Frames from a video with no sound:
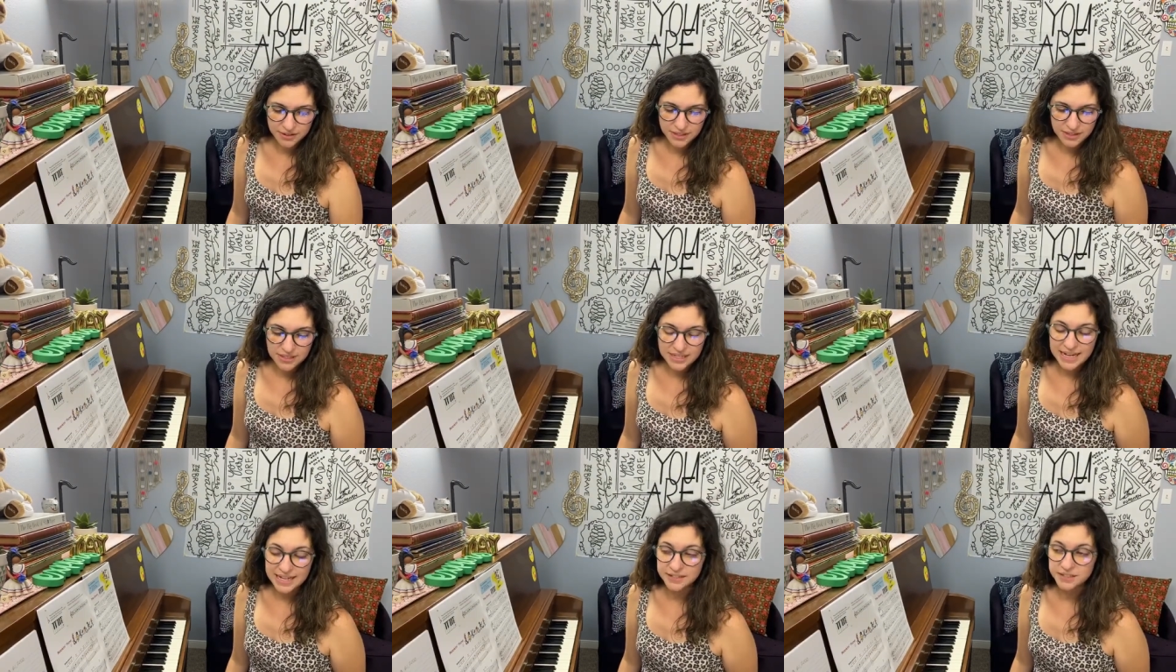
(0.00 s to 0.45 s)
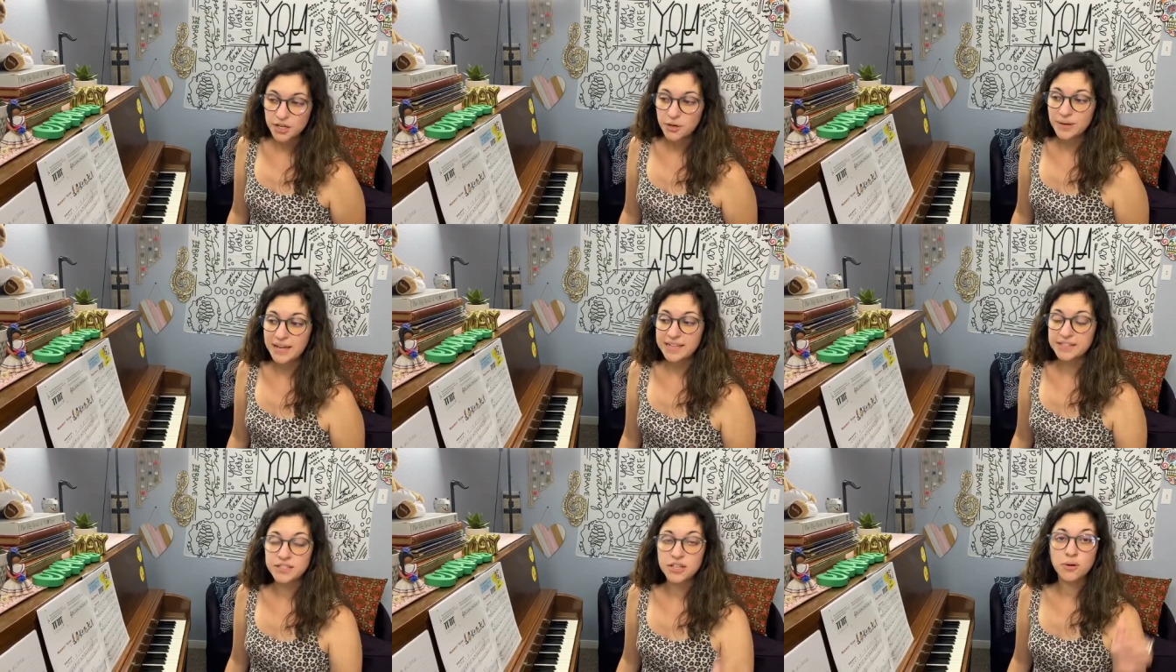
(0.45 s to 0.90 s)
Yes,
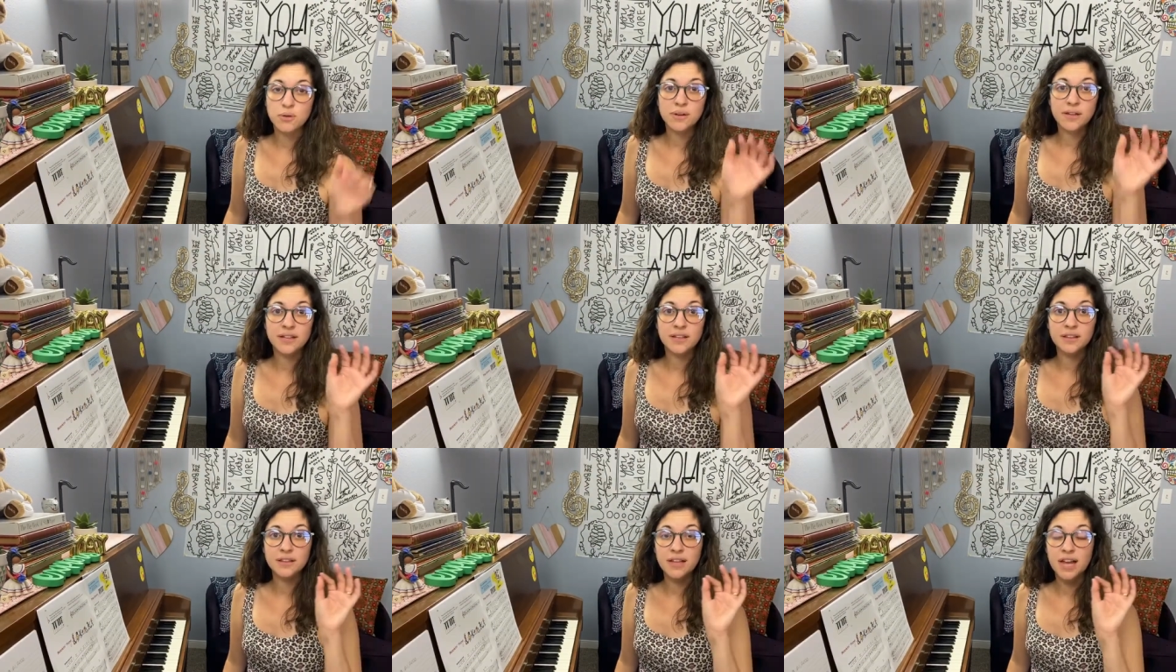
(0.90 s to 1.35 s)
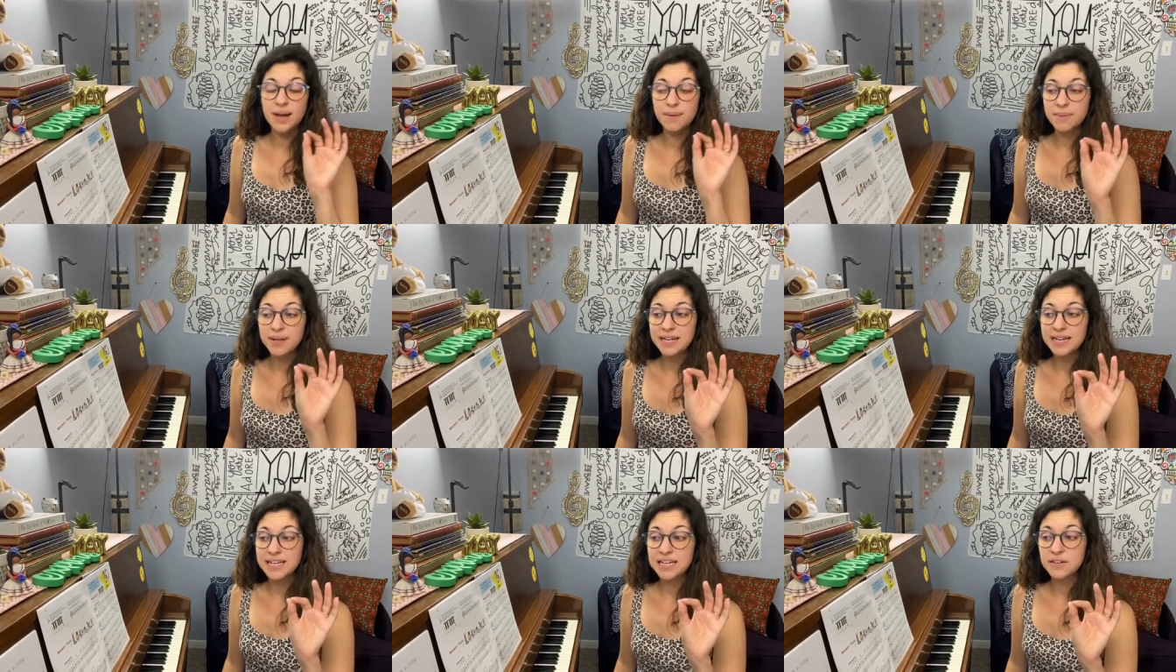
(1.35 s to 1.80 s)
okay, so I'm
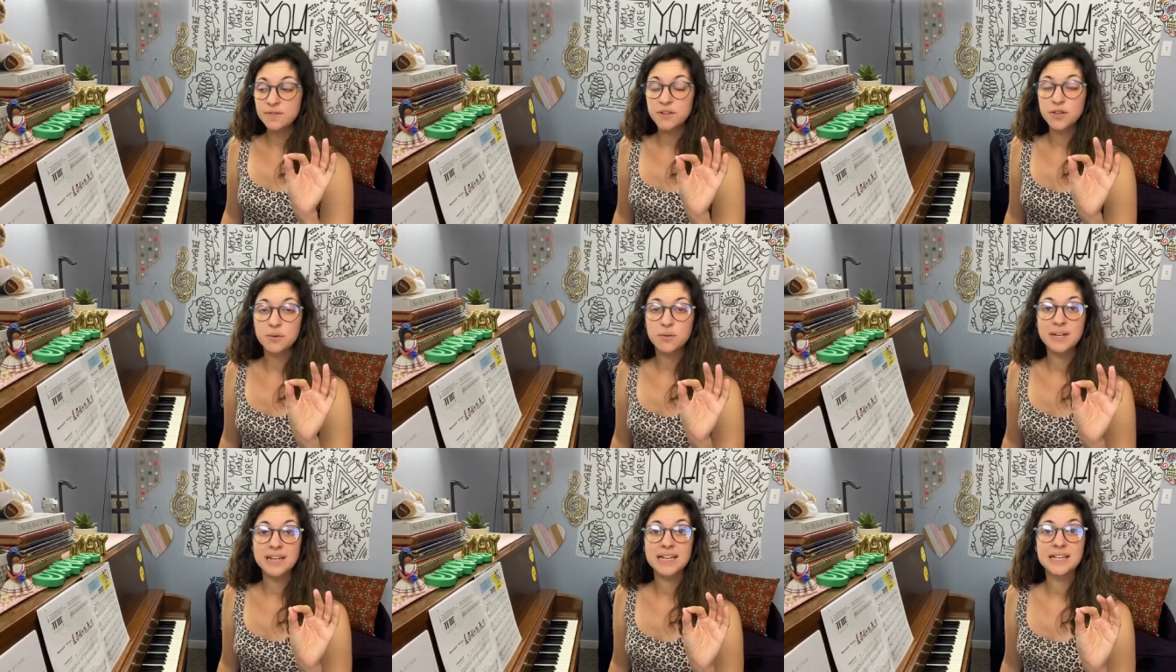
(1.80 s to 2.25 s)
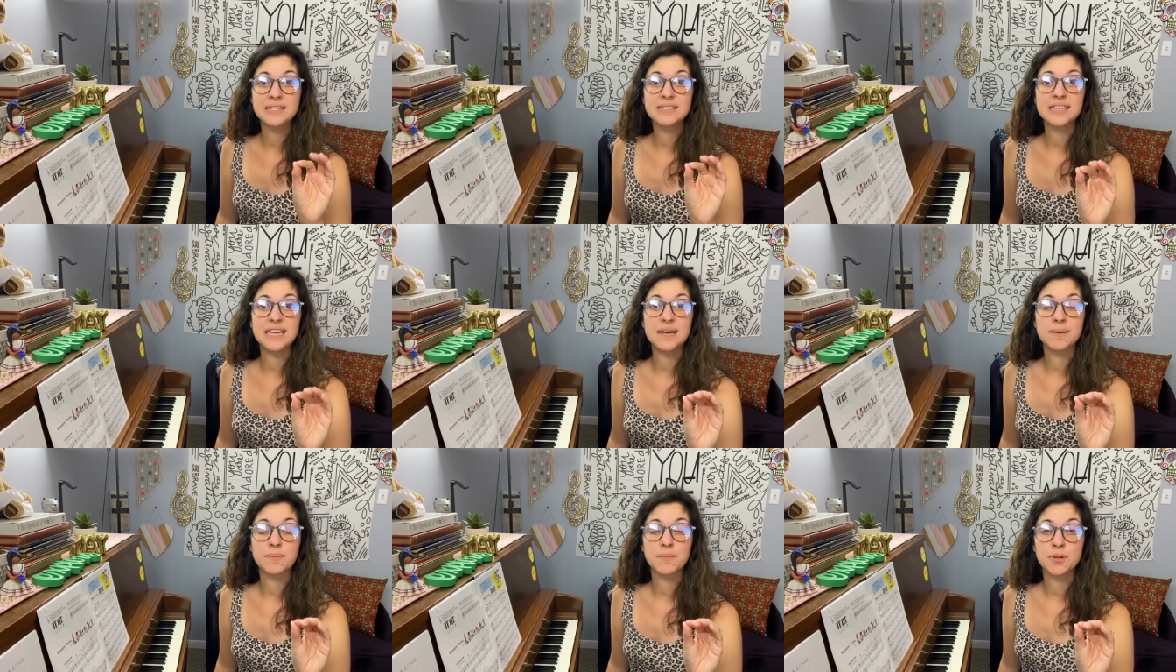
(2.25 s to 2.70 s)
gonna give you an
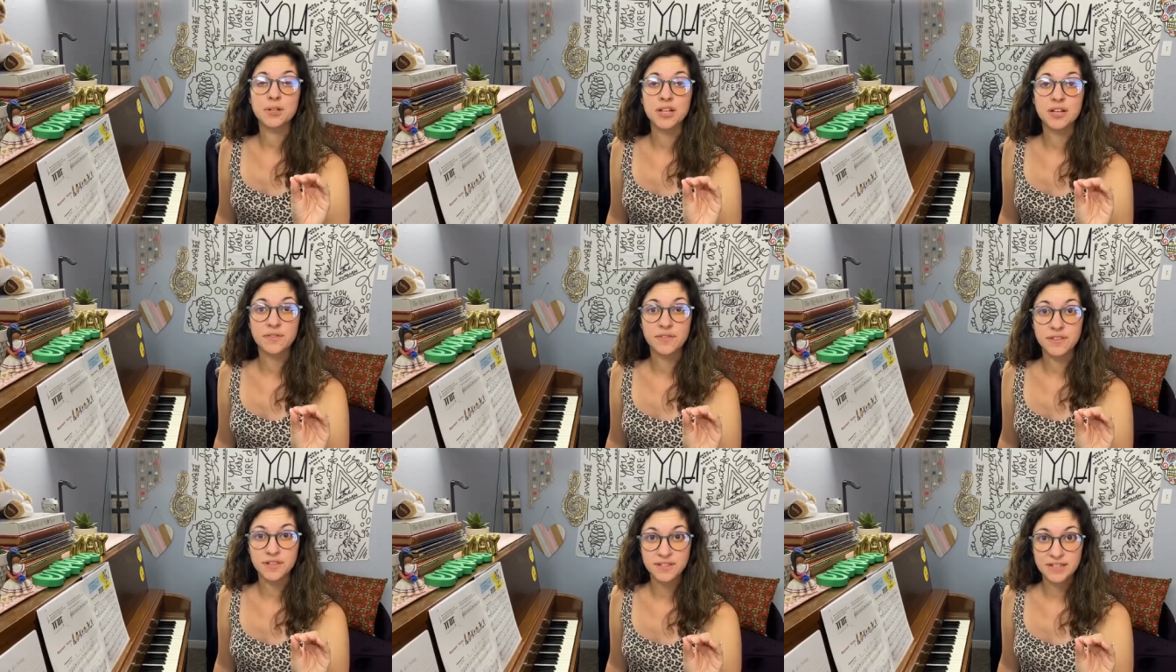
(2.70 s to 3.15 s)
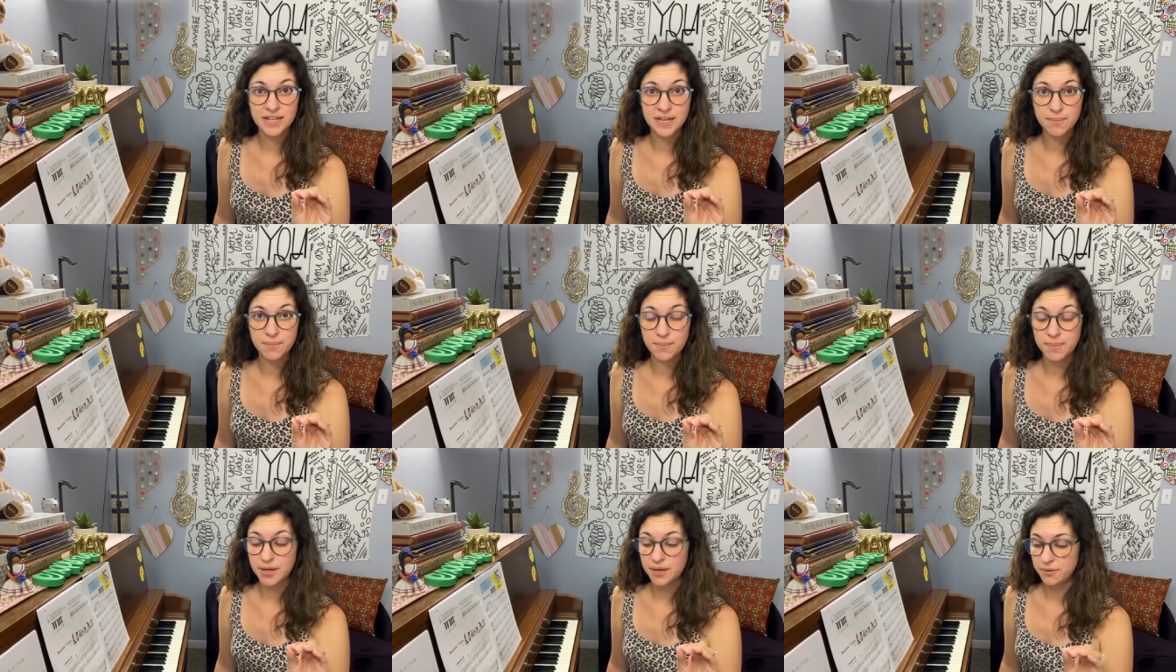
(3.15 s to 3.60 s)
example of the
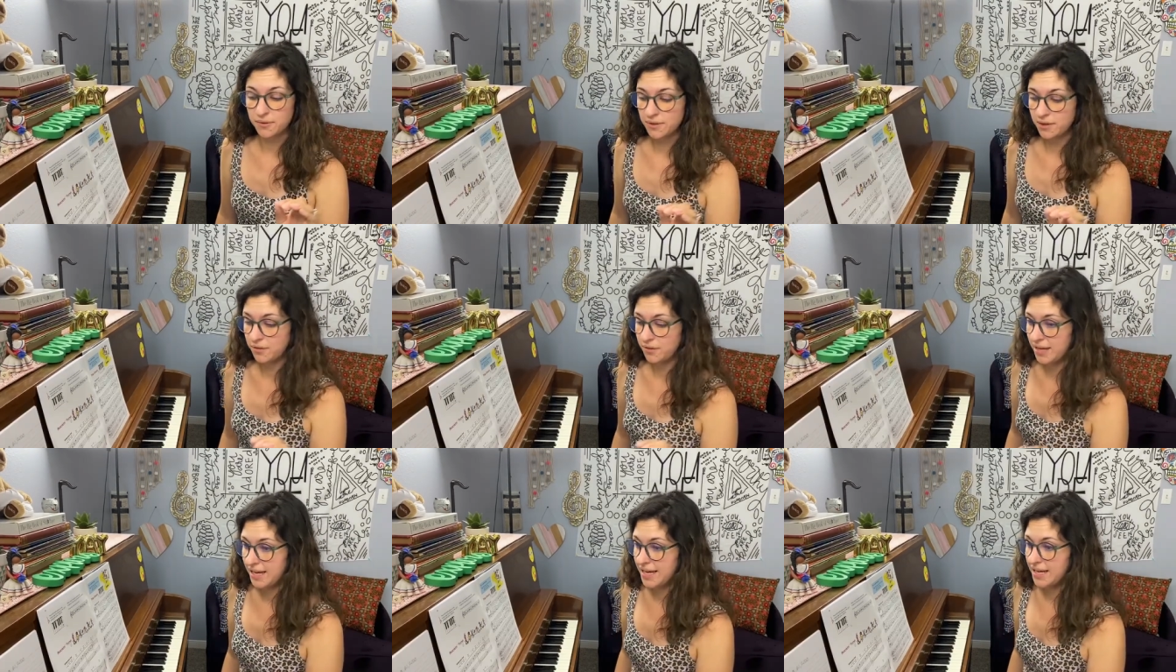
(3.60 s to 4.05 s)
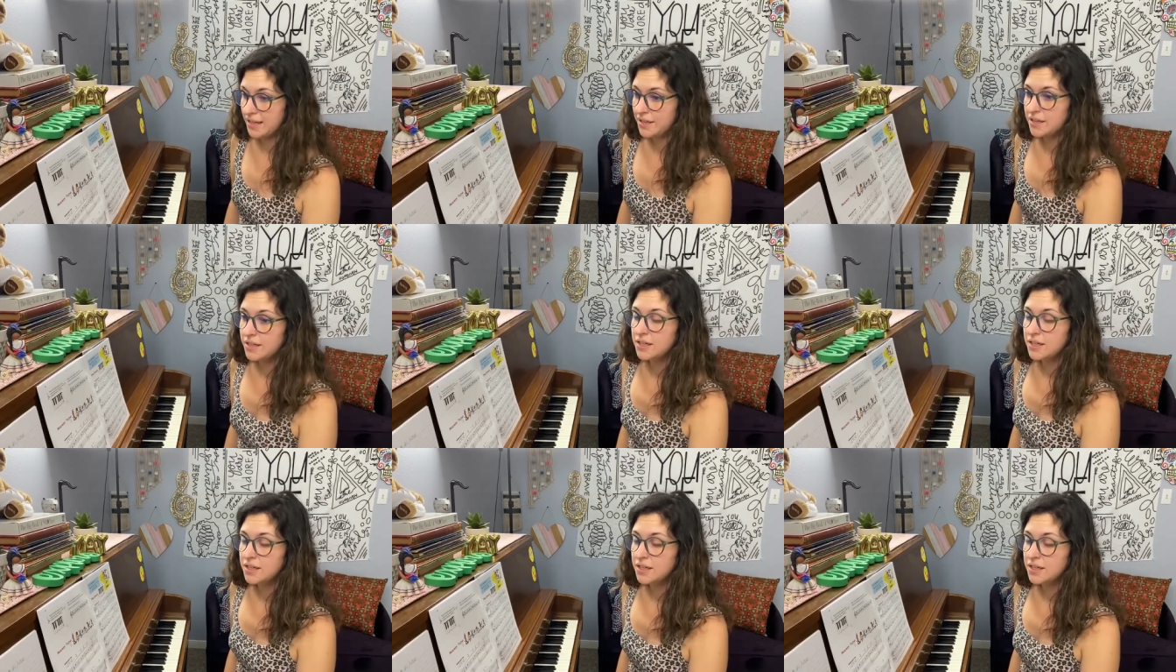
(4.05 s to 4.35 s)
tempo, okay?